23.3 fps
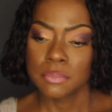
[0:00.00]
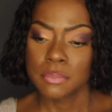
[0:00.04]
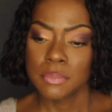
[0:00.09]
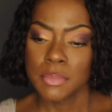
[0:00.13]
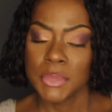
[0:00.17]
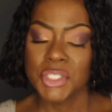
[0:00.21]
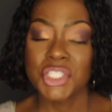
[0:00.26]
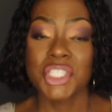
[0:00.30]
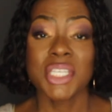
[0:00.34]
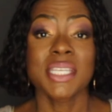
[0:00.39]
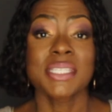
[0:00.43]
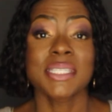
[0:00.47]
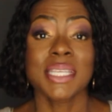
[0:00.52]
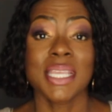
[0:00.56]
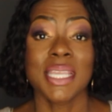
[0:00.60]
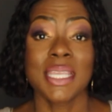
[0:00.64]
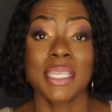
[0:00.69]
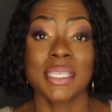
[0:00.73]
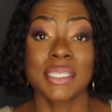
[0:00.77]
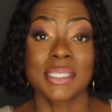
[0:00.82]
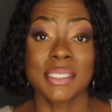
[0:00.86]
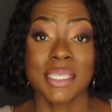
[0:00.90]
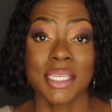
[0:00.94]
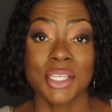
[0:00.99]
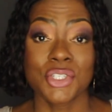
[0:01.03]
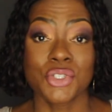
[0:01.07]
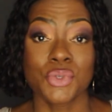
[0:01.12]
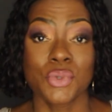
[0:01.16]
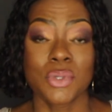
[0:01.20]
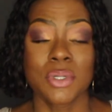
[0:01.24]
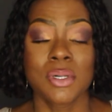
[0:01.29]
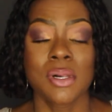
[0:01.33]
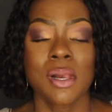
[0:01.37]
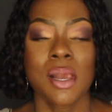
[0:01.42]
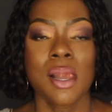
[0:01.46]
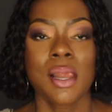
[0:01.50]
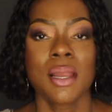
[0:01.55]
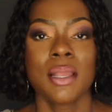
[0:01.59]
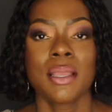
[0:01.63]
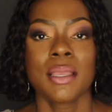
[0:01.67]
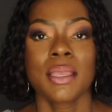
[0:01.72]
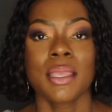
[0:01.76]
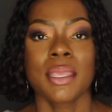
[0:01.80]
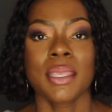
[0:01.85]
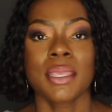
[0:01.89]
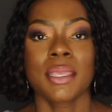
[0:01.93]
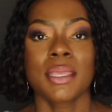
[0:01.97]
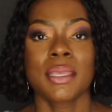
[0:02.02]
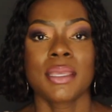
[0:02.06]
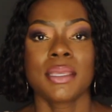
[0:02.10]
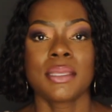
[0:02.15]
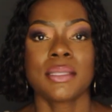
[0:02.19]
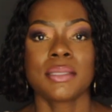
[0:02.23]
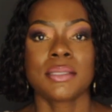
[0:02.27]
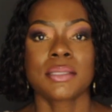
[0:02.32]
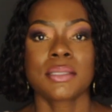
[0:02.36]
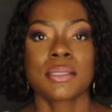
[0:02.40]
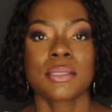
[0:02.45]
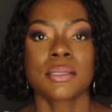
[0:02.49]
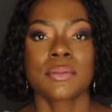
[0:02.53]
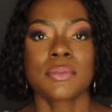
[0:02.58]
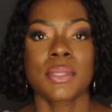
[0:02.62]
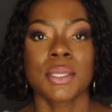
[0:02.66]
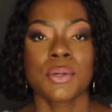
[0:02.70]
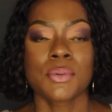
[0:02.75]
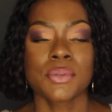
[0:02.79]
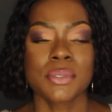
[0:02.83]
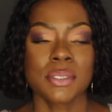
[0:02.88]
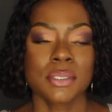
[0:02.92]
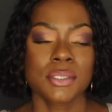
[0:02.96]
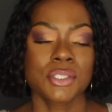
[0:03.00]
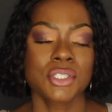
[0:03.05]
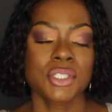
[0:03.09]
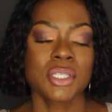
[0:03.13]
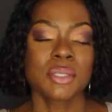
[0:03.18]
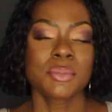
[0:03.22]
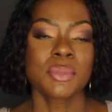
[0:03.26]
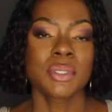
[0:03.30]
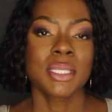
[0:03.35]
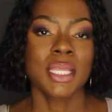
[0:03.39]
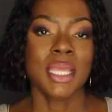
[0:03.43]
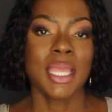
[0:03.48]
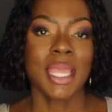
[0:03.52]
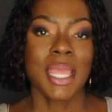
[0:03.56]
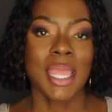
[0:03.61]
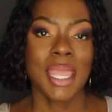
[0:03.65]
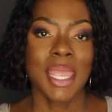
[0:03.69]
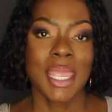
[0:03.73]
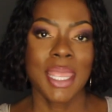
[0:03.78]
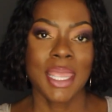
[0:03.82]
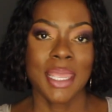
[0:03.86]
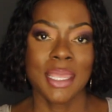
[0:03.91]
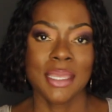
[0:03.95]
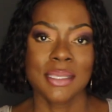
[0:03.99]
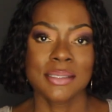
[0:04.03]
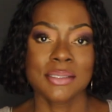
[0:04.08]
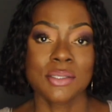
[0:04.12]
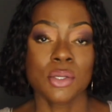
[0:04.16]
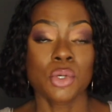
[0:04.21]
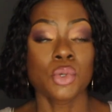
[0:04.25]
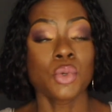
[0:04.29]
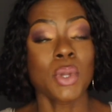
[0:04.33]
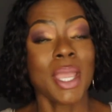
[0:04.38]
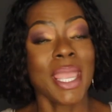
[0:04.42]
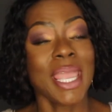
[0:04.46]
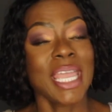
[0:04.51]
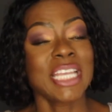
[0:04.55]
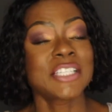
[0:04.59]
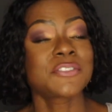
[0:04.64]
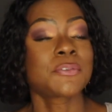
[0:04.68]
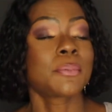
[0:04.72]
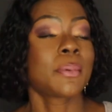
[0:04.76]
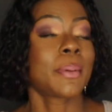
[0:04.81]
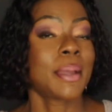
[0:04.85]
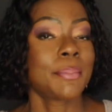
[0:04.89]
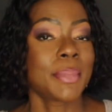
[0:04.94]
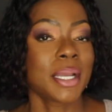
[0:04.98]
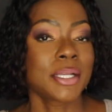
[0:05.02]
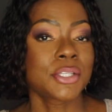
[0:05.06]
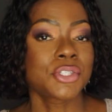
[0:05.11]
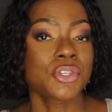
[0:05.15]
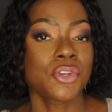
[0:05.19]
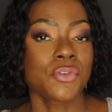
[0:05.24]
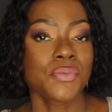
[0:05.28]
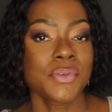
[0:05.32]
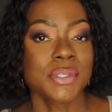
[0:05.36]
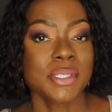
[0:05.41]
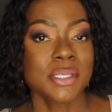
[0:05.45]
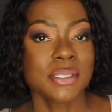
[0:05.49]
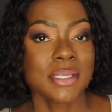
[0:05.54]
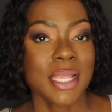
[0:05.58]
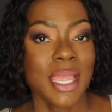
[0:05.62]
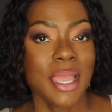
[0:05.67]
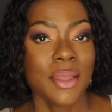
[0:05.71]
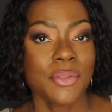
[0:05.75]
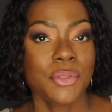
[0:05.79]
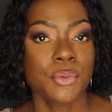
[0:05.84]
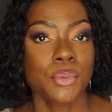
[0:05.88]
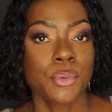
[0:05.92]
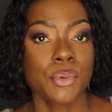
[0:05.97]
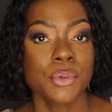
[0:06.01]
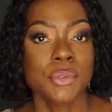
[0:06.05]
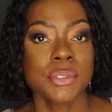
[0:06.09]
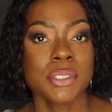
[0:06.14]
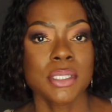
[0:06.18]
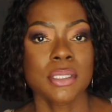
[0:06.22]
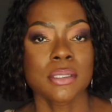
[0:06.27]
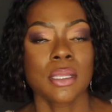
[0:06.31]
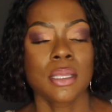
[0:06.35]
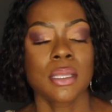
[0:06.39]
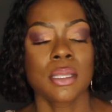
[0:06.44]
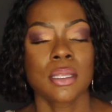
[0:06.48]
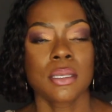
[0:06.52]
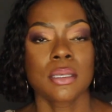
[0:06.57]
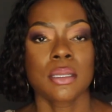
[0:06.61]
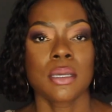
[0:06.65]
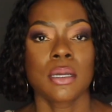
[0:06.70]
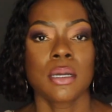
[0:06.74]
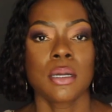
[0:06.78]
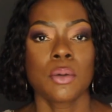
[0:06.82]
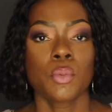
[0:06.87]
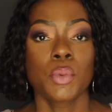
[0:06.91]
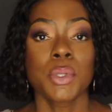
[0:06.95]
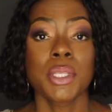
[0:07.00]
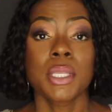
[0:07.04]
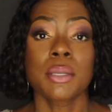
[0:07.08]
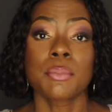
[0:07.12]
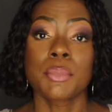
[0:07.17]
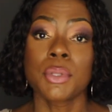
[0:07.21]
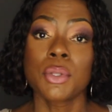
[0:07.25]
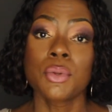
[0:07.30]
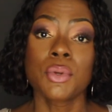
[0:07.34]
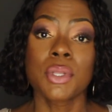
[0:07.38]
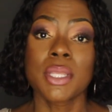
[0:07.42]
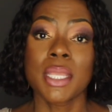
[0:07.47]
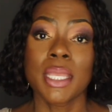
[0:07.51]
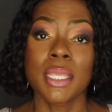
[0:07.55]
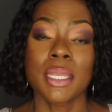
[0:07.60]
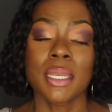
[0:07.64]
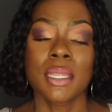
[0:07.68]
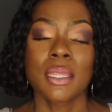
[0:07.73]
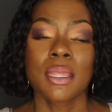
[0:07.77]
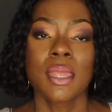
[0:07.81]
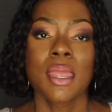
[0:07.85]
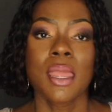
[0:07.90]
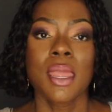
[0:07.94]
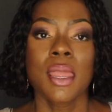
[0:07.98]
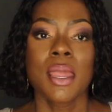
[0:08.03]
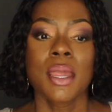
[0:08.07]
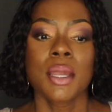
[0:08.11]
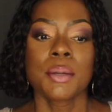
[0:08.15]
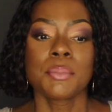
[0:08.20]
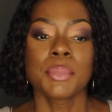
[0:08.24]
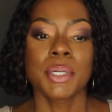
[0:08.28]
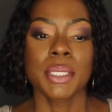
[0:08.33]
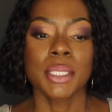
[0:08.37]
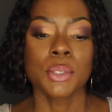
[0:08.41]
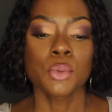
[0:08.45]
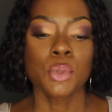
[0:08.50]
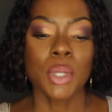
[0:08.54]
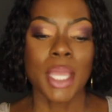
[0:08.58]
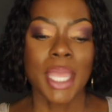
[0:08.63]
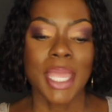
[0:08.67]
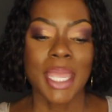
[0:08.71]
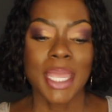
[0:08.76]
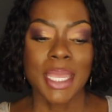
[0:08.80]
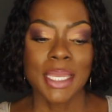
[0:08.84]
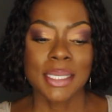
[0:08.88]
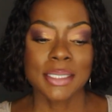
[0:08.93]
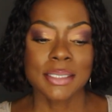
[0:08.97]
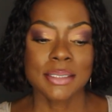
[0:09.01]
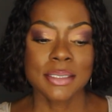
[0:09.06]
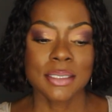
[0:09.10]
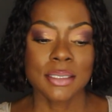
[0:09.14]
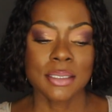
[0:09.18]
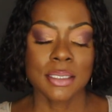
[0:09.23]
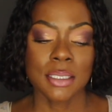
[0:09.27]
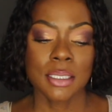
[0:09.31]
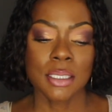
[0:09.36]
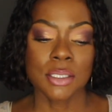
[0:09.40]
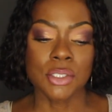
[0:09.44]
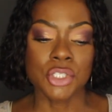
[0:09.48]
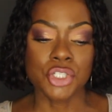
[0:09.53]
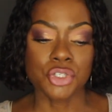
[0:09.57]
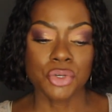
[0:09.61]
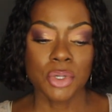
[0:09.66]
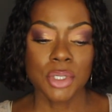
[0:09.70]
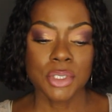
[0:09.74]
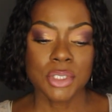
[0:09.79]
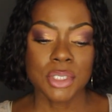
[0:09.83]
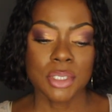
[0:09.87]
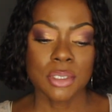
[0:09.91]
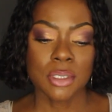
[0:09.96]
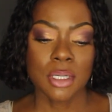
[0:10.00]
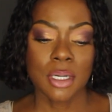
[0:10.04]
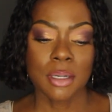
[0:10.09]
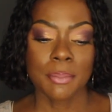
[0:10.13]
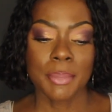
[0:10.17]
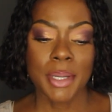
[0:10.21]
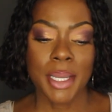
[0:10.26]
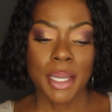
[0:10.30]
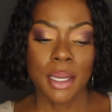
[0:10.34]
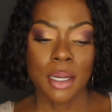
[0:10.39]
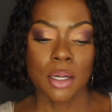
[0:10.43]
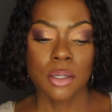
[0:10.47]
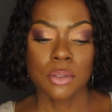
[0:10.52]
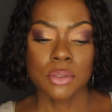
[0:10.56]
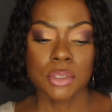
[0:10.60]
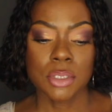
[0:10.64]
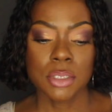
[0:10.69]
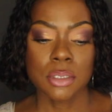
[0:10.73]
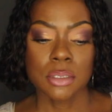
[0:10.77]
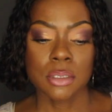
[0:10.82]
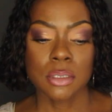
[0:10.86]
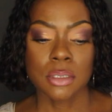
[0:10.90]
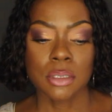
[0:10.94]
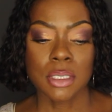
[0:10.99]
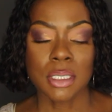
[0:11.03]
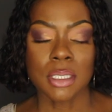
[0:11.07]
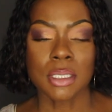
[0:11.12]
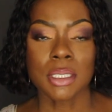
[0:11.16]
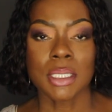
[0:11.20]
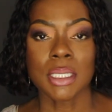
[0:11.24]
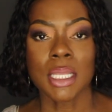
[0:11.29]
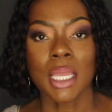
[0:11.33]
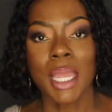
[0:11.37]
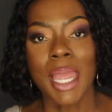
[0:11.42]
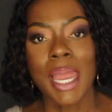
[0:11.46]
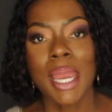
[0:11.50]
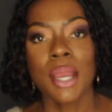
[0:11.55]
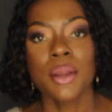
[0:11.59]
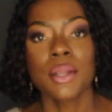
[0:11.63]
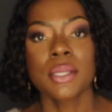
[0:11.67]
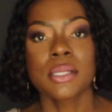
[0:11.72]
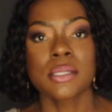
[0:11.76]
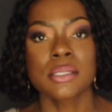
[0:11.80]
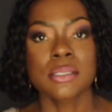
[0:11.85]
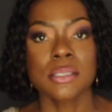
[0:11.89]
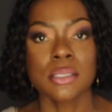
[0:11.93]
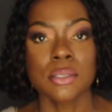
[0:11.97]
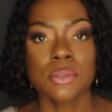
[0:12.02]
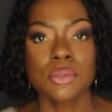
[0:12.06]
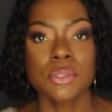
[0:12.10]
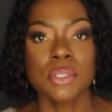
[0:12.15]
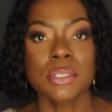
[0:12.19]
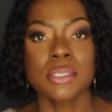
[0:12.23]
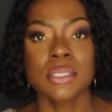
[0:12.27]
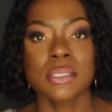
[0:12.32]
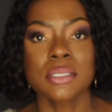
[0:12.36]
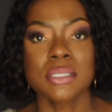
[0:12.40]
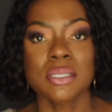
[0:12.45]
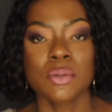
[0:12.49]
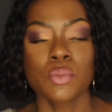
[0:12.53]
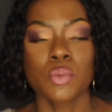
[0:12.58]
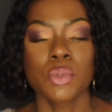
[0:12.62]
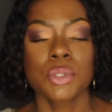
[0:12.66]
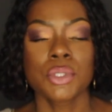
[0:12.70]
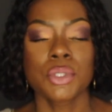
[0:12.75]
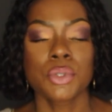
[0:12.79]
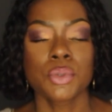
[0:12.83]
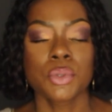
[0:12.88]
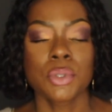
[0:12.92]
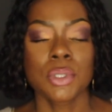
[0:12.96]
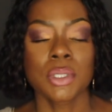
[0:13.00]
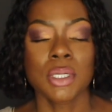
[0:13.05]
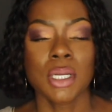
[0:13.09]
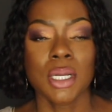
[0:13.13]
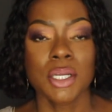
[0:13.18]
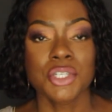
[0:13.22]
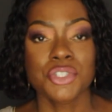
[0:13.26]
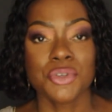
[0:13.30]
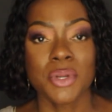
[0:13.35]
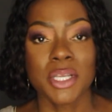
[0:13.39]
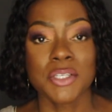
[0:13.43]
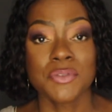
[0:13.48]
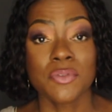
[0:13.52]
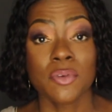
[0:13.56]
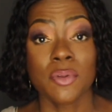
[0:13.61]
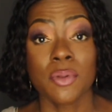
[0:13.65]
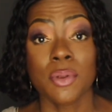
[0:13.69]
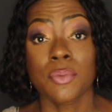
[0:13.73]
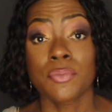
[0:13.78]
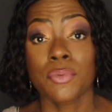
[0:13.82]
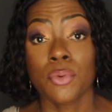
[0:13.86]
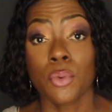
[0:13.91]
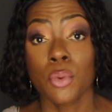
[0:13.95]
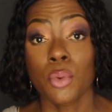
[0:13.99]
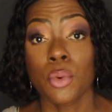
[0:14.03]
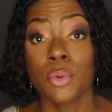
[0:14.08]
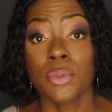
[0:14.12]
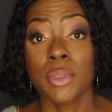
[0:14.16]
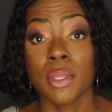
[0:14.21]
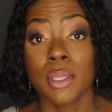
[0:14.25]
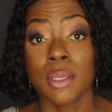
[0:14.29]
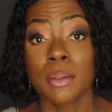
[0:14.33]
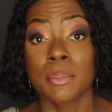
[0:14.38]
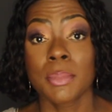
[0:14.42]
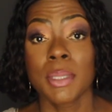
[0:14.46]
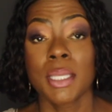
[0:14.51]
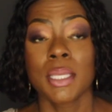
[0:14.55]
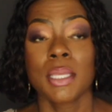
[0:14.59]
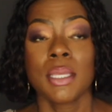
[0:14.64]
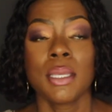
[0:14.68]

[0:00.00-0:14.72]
GSA schedule, and there was a gentleman that asked about my services afterwards, and we communicated, but who asked the instructor about hiring consultants and someone doing contracts for them.